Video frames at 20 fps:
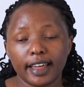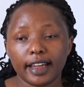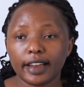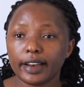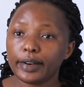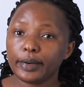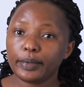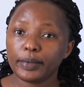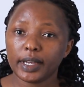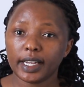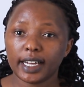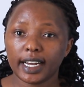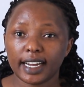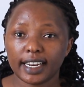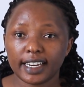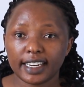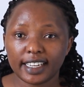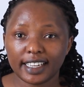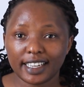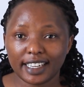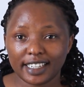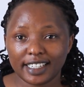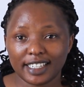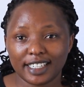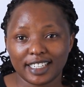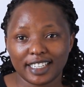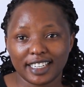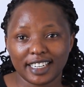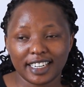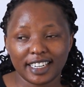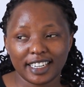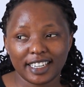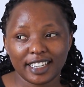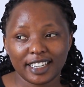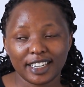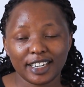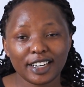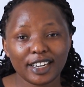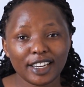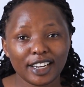then we can get
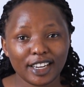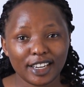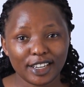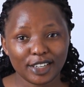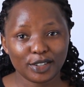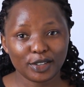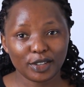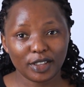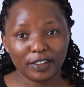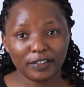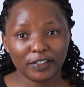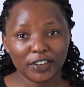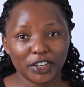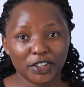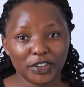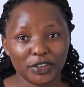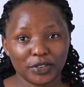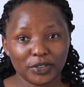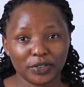into the video.